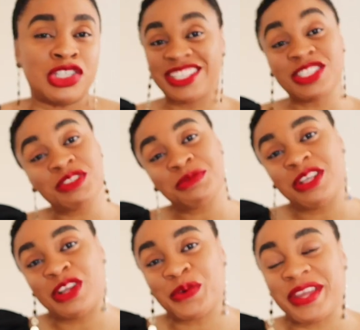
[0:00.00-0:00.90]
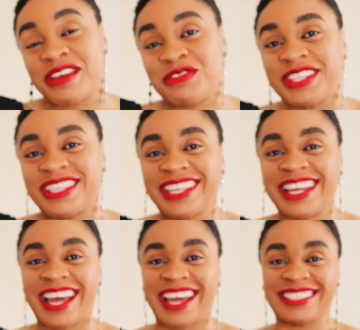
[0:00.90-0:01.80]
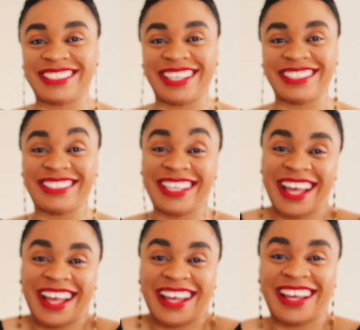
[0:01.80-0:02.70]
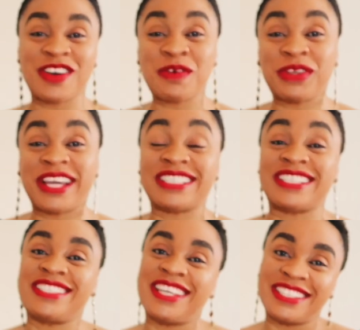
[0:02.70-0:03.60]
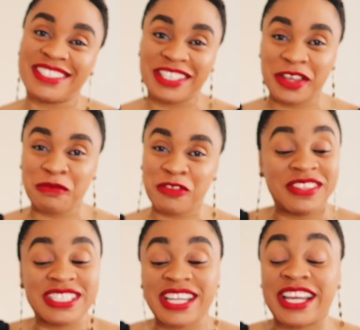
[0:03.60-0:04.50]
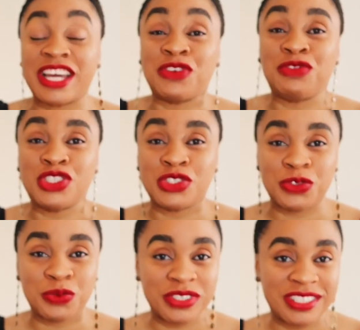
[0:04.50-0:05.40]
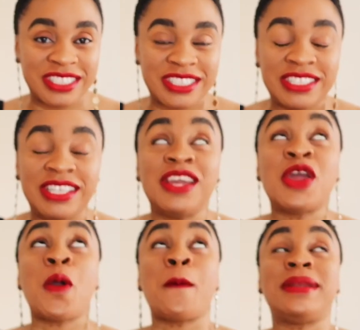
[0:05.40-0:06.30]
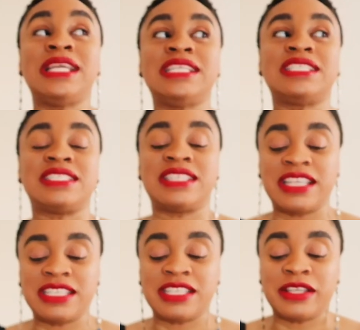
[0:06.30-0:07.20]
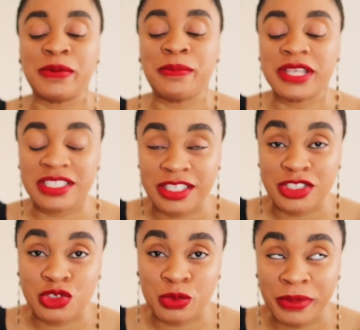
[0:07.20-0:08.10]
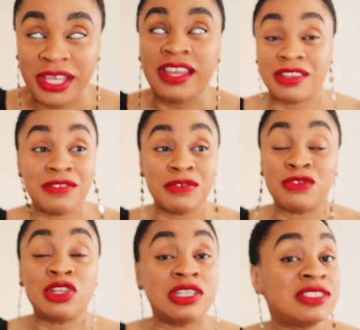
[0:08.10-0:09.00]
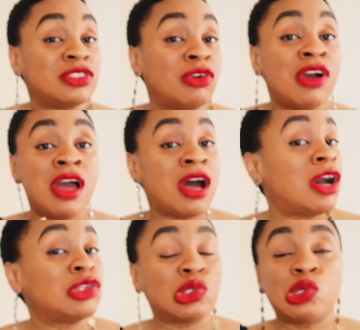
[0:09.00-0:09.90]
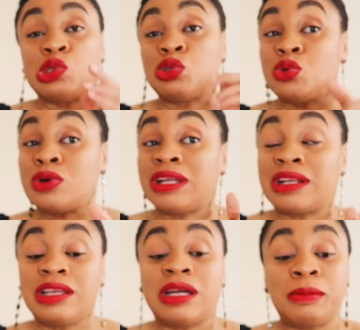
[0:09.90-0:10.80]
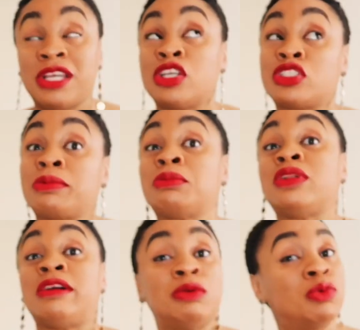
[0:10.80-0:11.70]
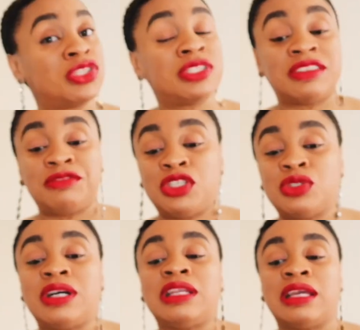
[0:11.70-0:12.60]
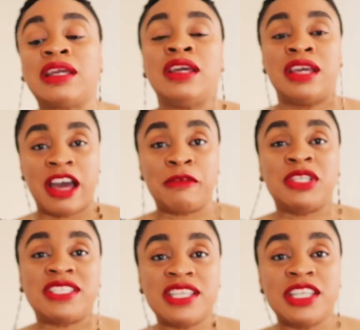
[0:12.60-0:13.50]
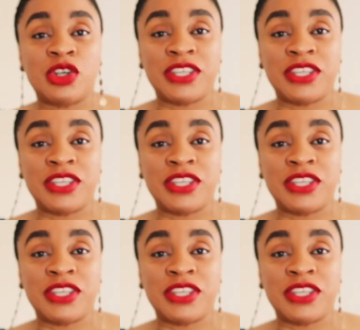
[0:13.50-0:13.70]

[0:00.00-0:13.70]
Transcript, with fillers: just wish me luck with everything, guys. And yeah, hope you guys are staying safe. If there's any kind of video you want to see, please send a message to me. If you've not learned your how to clone, go and click out. A lot of people have been watching that video, and like I've been seeing it on